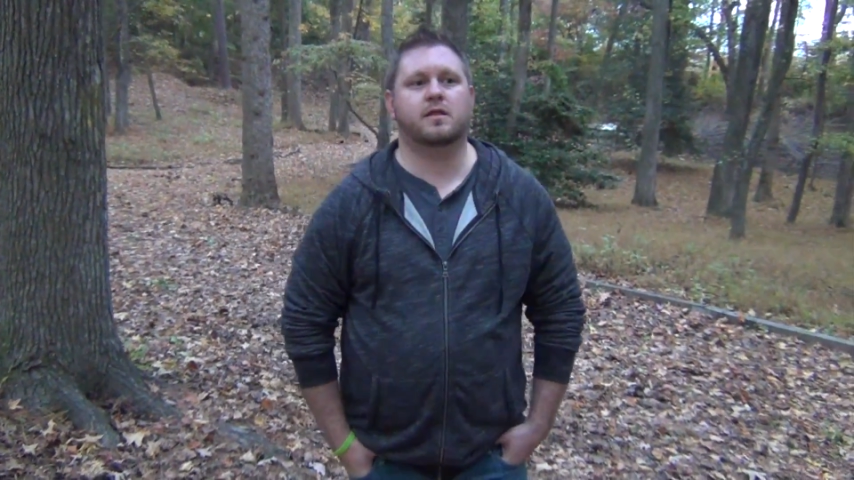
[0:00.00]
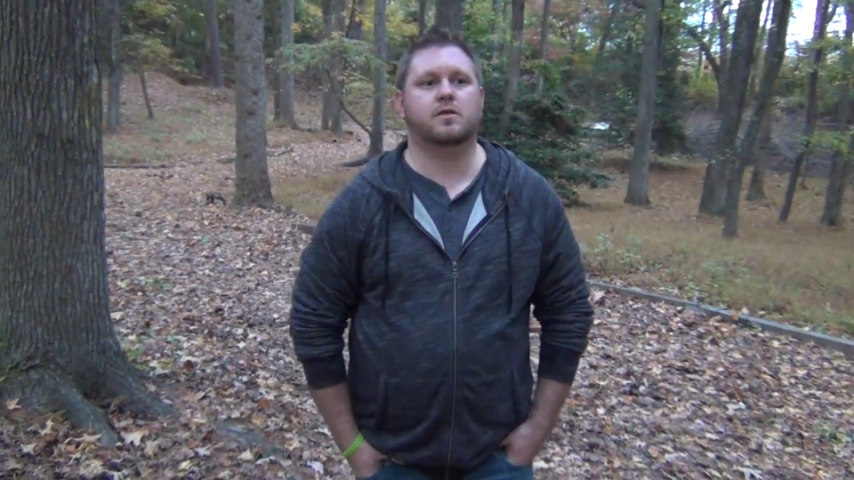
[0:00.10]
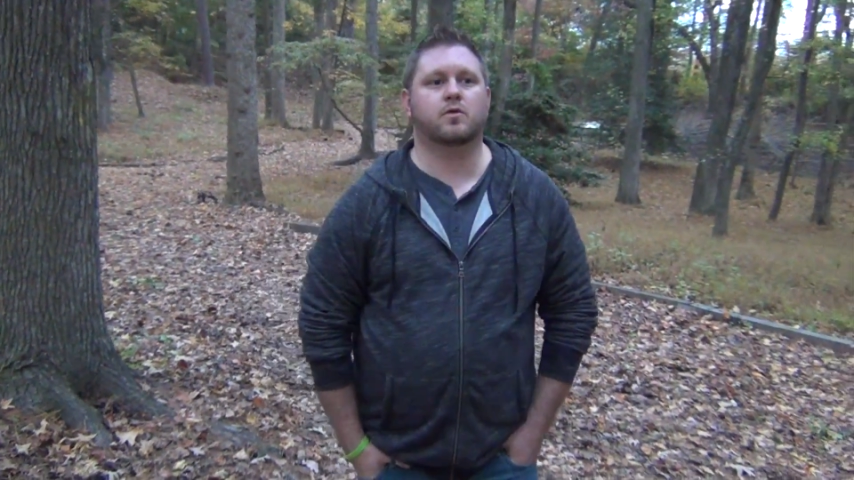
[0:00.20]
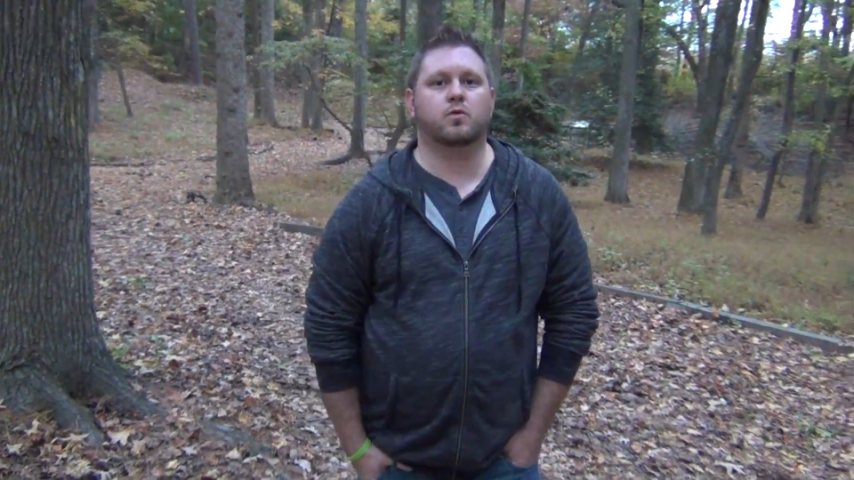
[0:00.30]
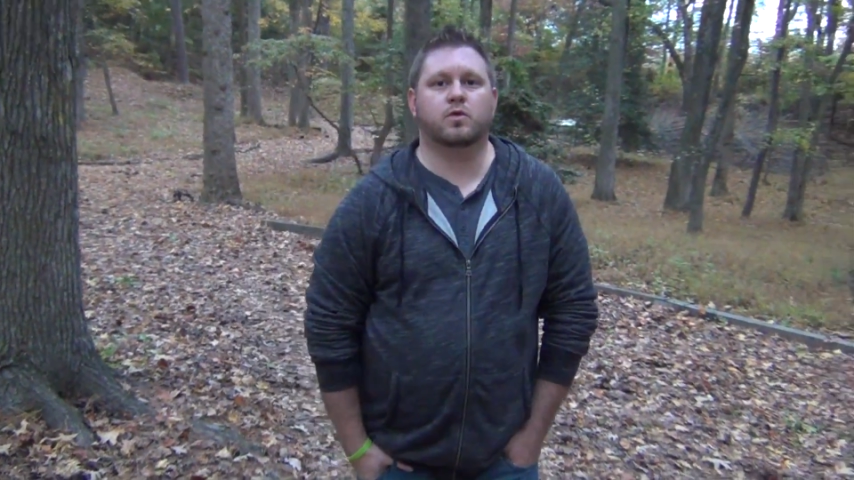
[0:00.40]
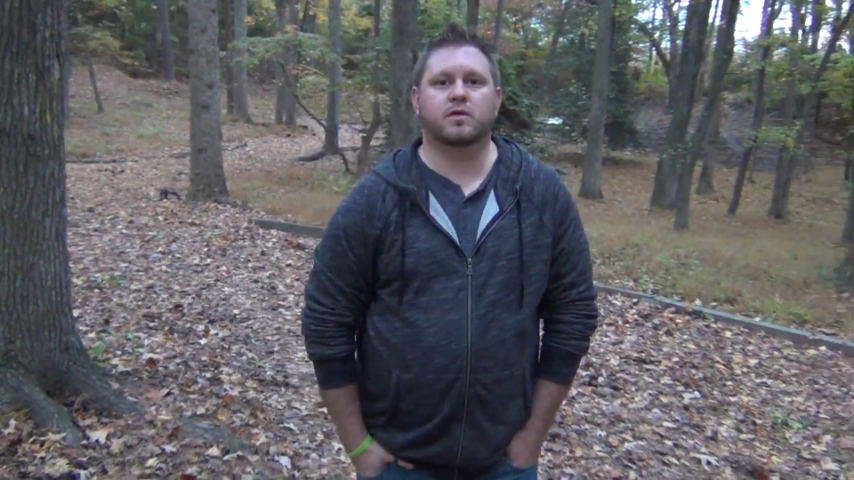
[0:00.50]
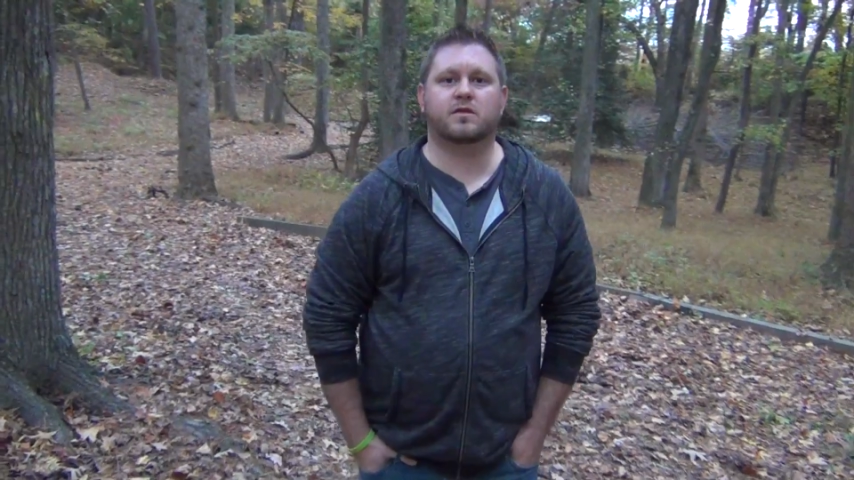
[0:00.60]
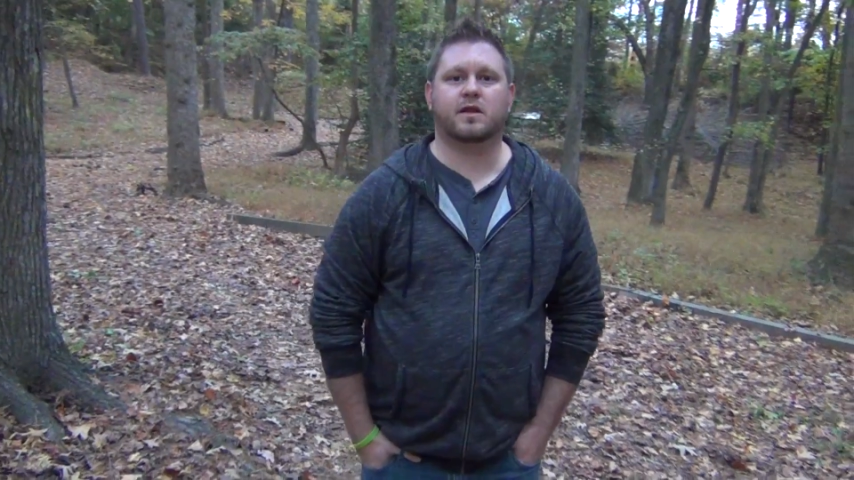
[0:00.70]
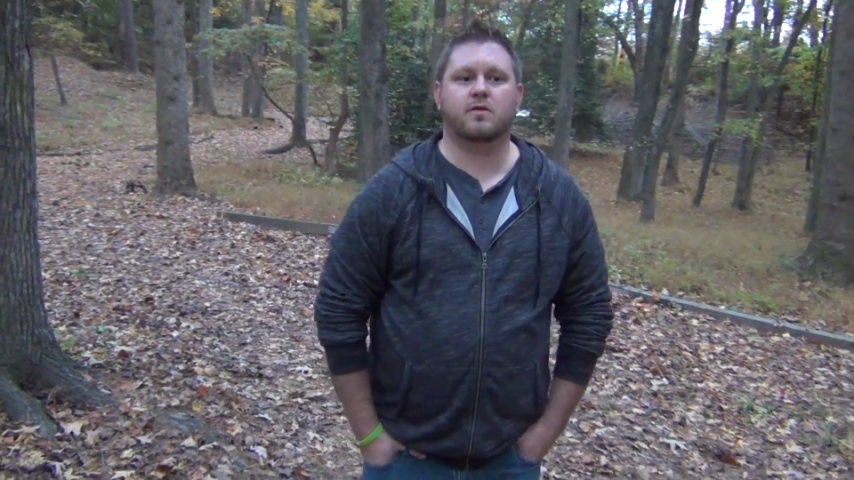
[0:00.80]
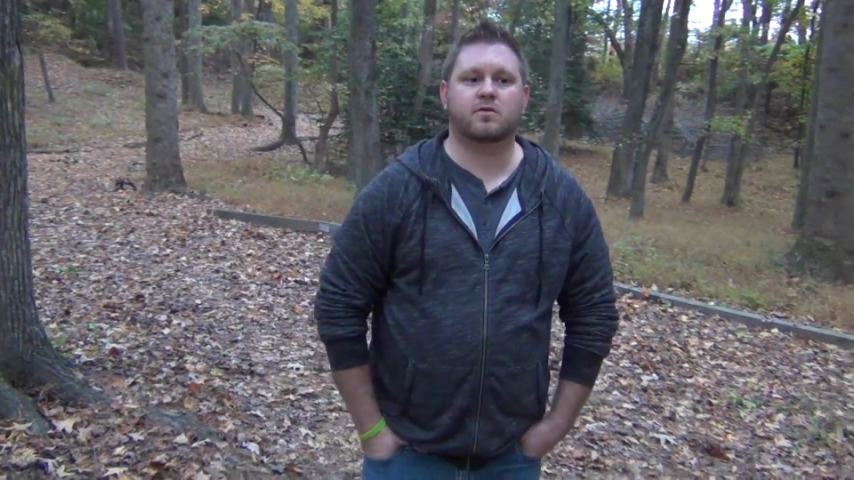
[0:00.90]
those
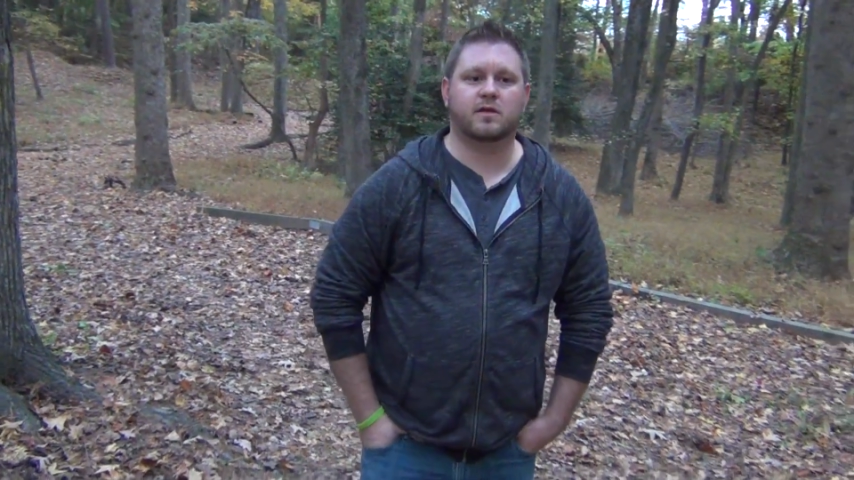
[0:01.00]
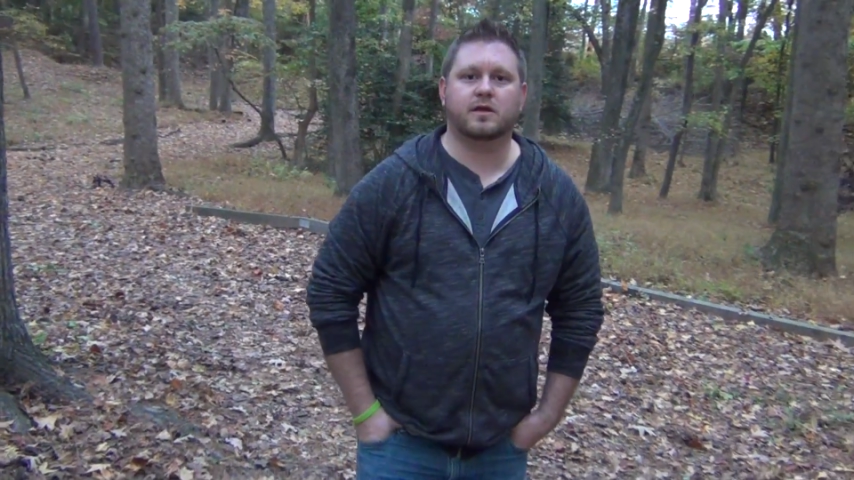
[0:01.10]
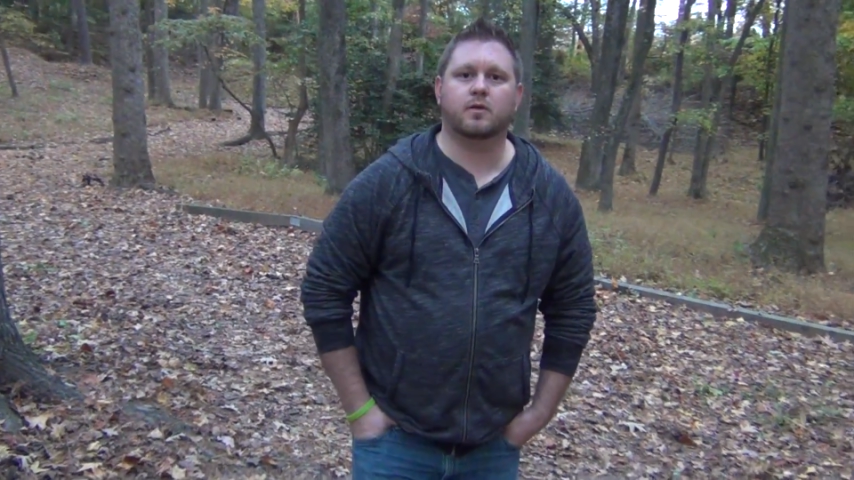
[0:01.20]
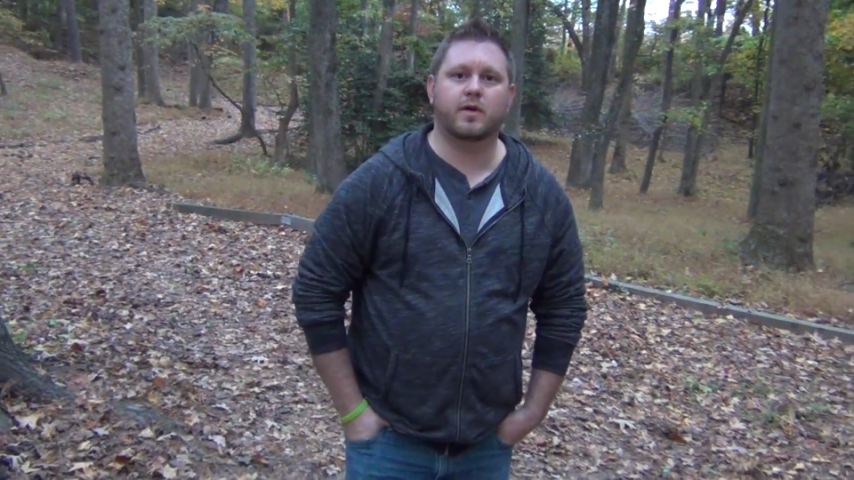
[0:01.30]
woods that I used to get